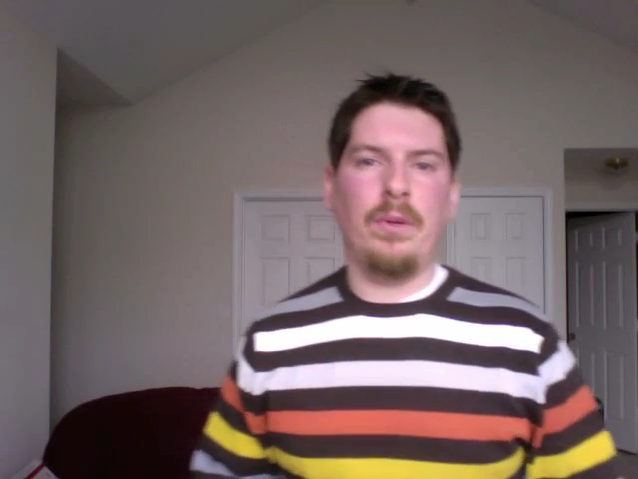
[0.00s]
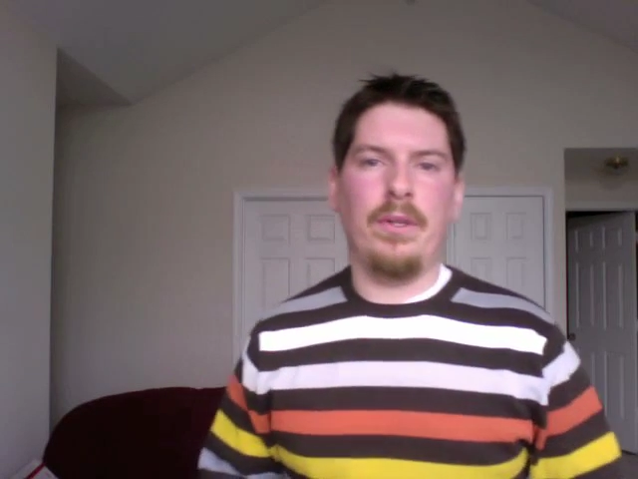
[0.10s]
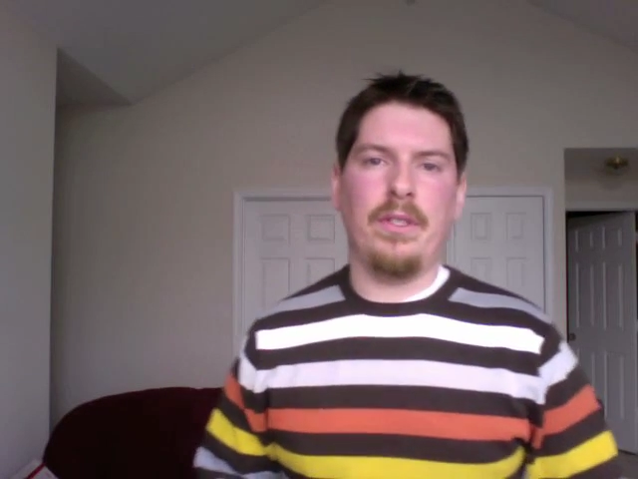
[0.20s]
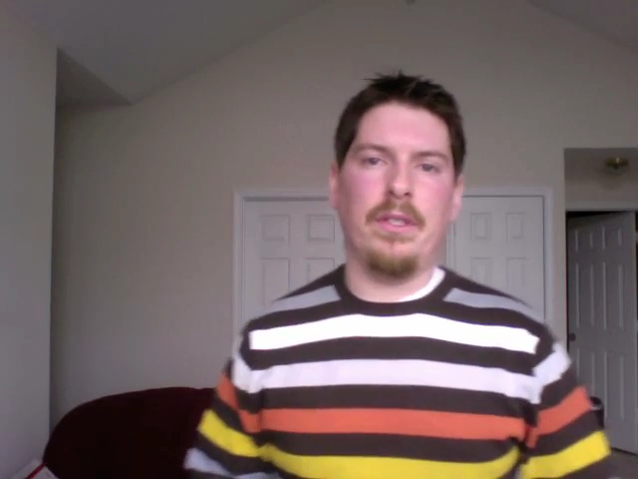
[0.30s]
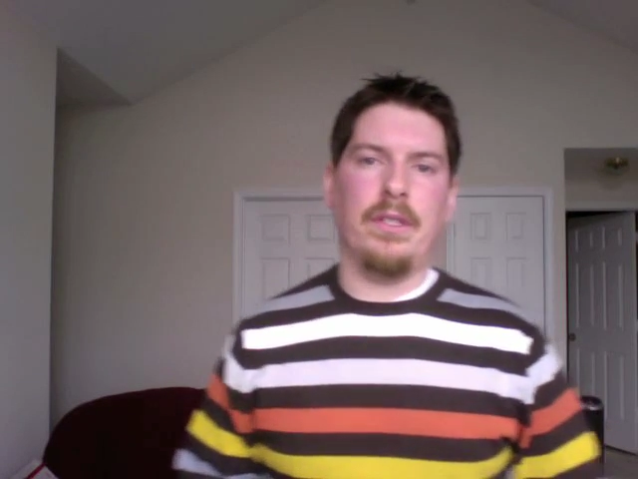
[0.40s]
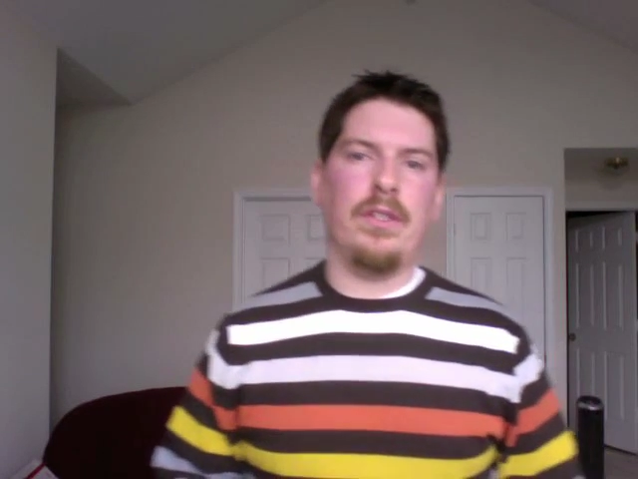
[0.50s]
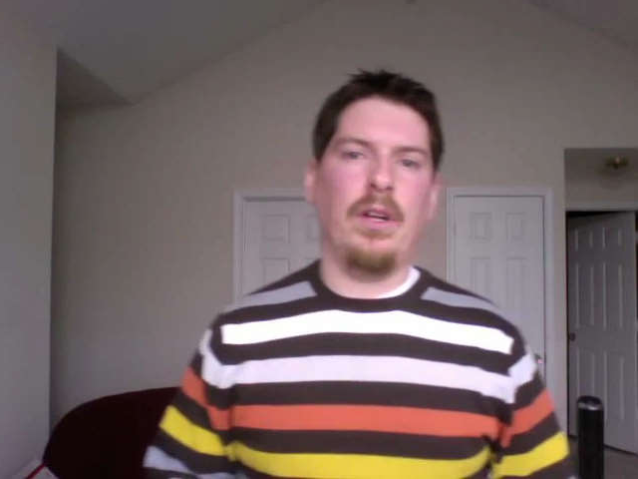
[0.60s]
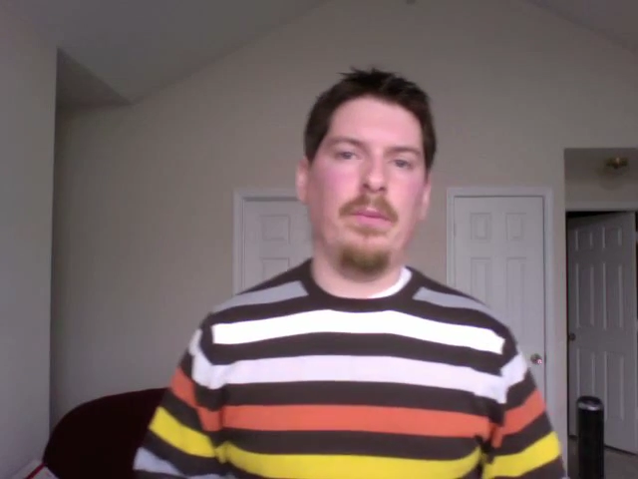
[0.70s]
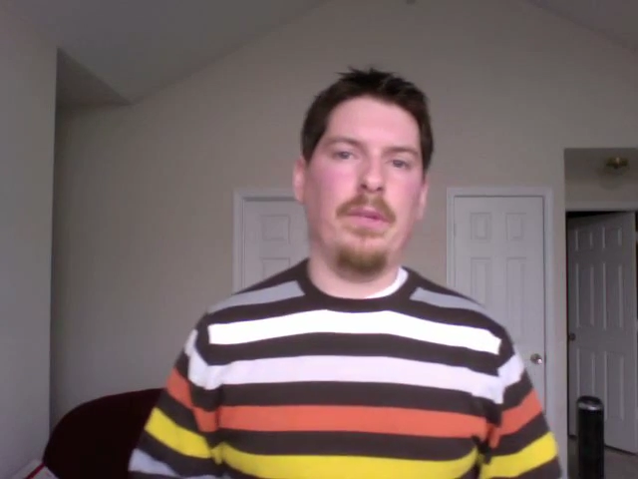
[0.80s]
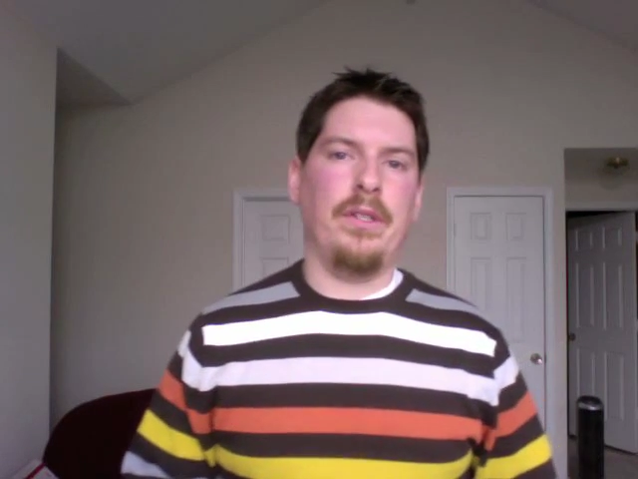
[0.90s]
what the
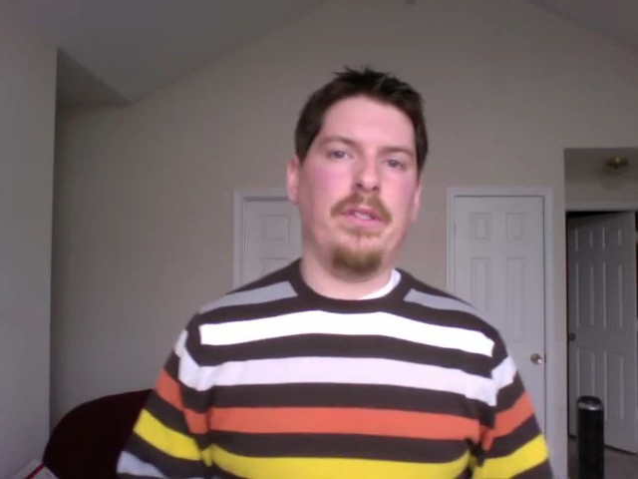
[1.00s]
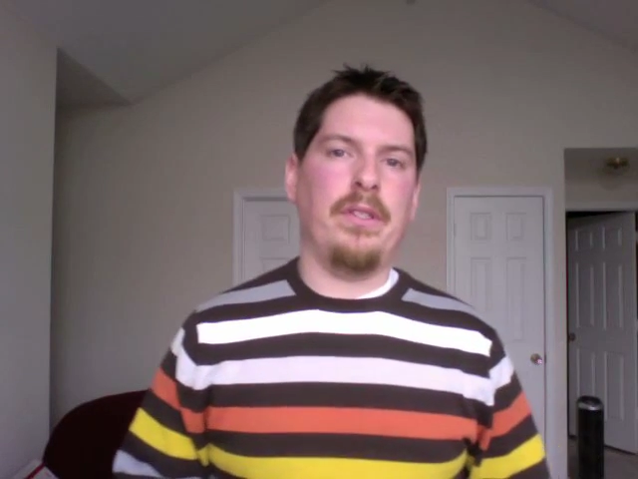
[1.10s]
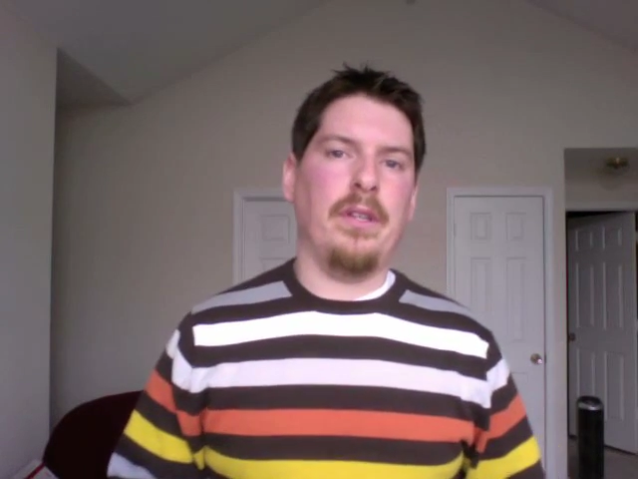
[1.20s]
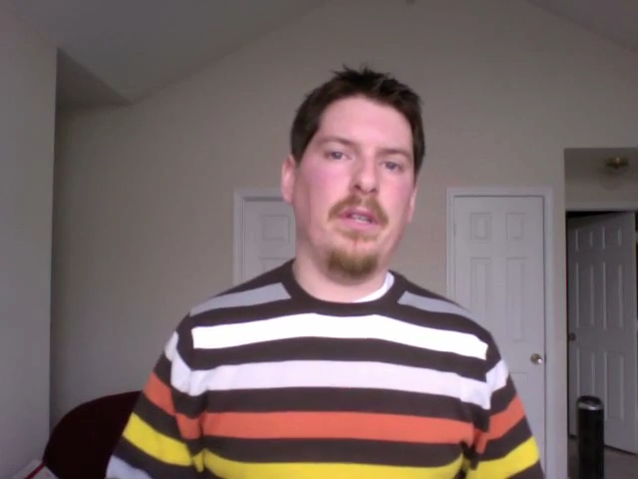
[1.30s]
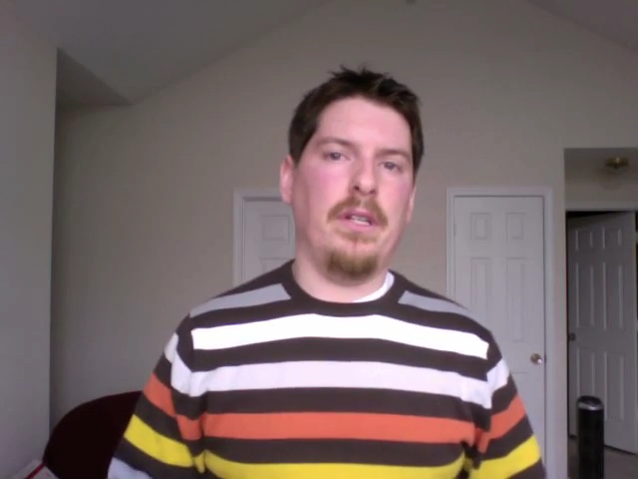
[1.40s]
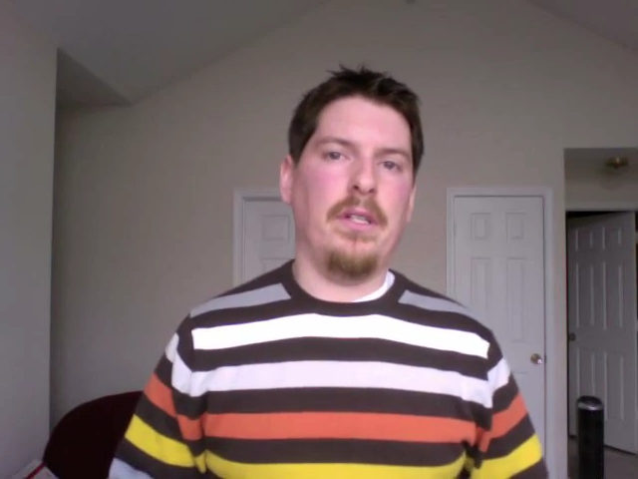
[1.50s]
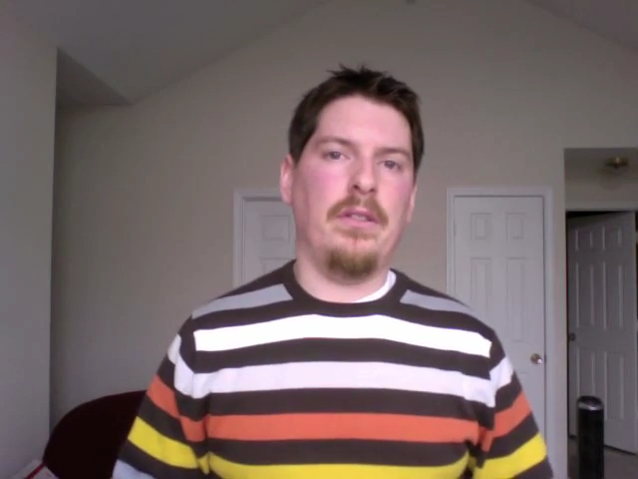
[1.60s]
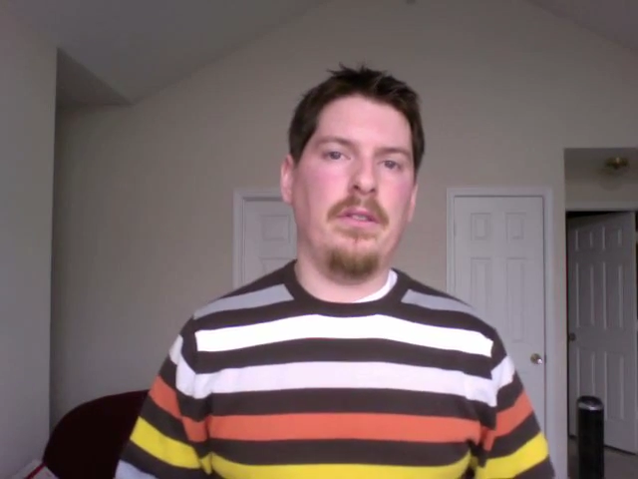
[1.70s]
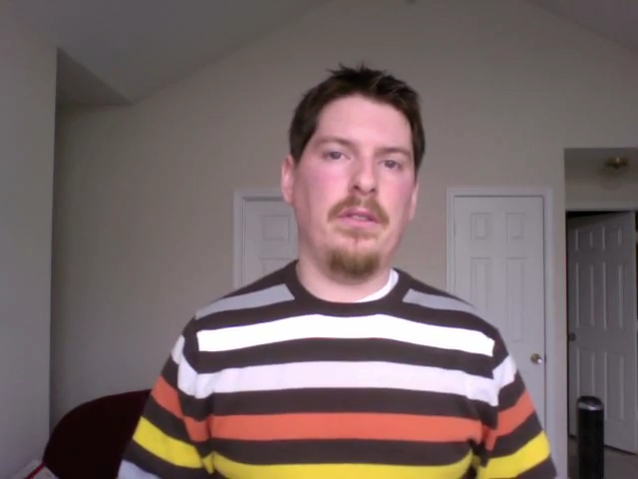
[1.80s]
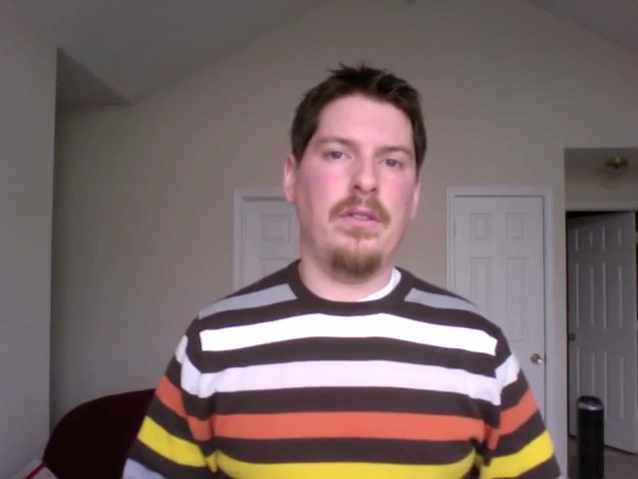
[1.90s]
term was
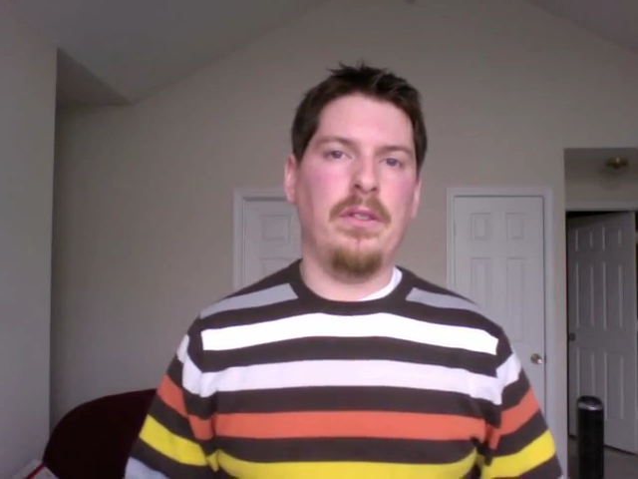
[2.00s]
to